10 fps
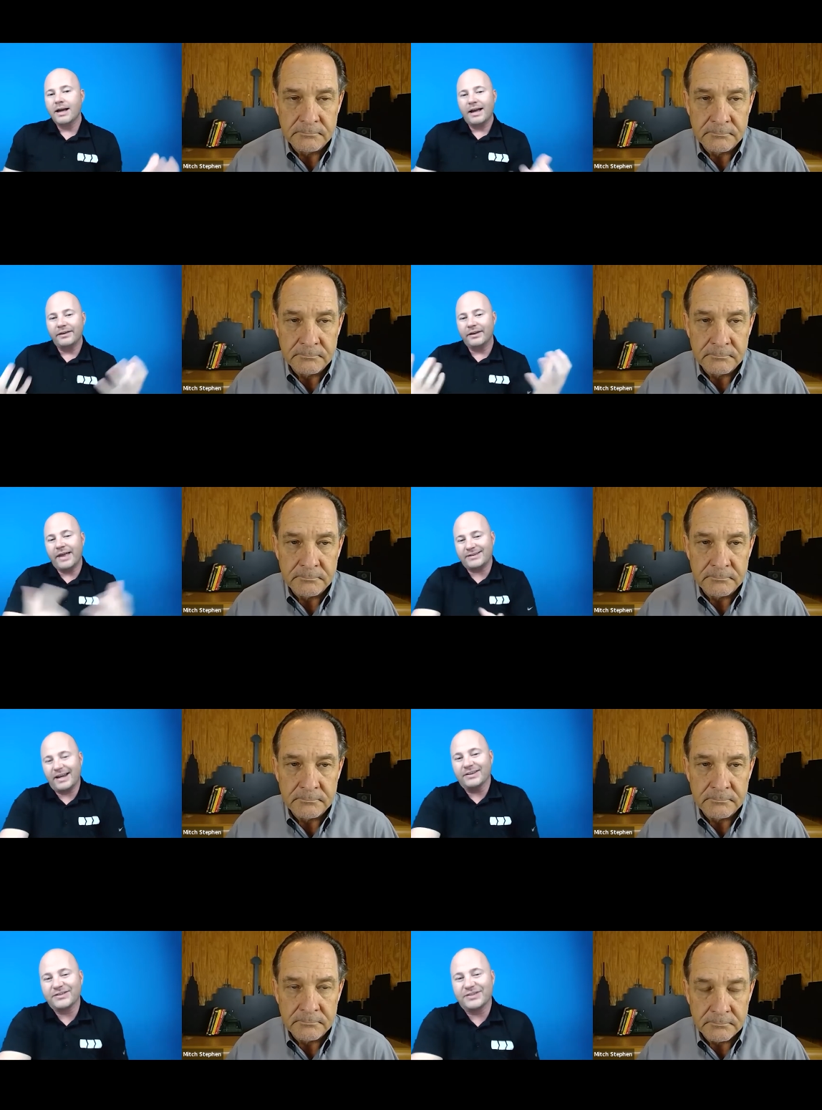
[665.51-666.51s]
Speaker 1: And then that's how
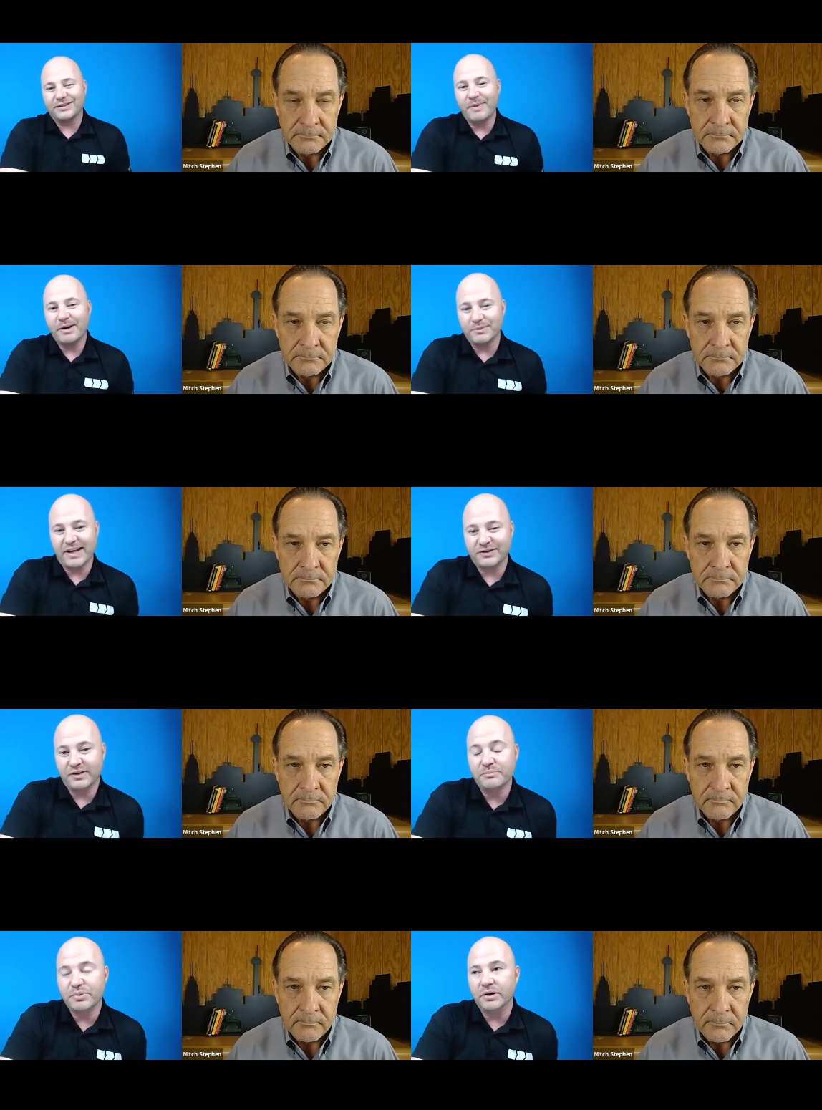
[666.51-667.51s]
Systemate was actually
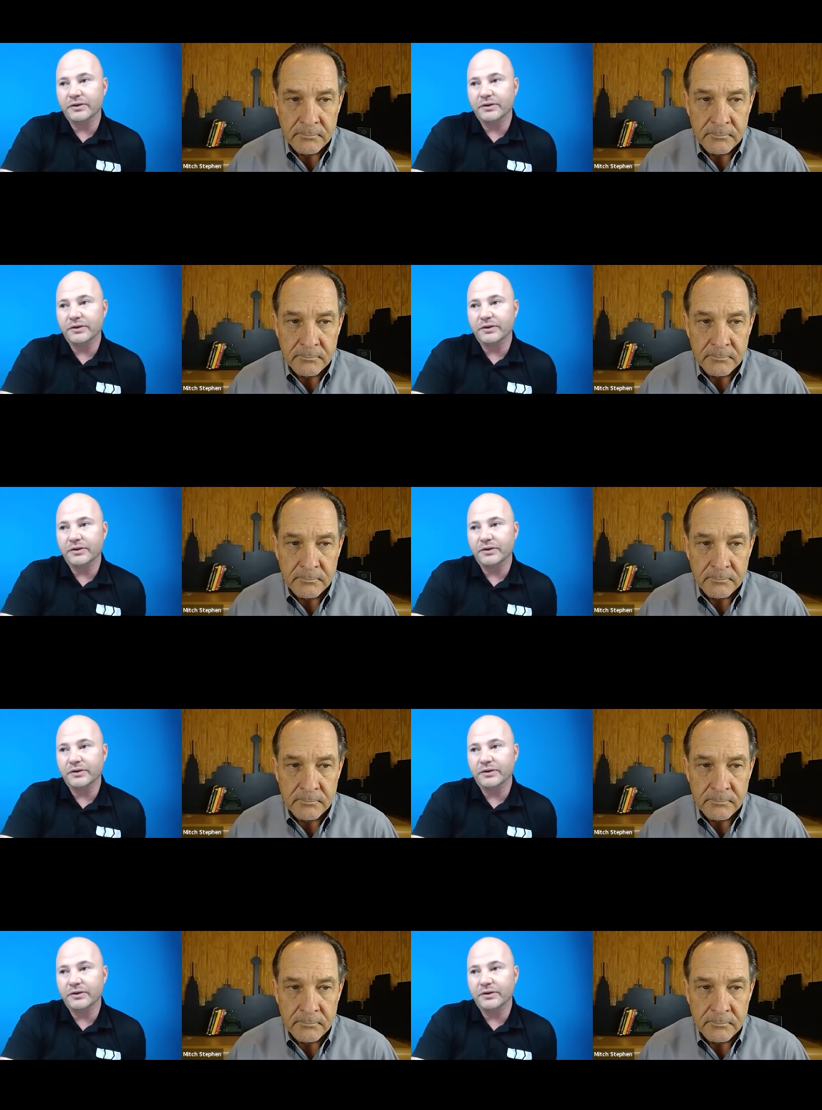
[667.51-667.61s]
built.